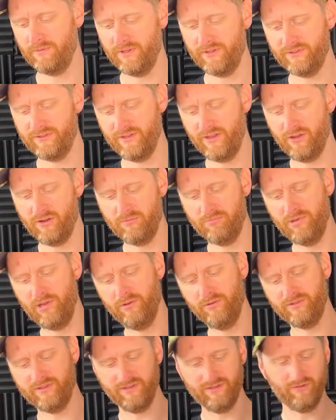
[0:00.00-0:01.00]
as the Ugg
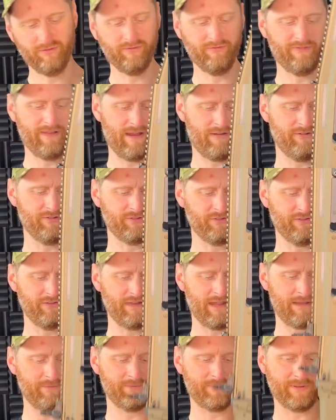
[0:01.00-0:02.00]
boot and all various other
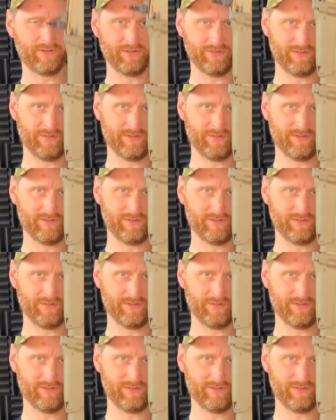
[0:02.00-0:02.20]
names because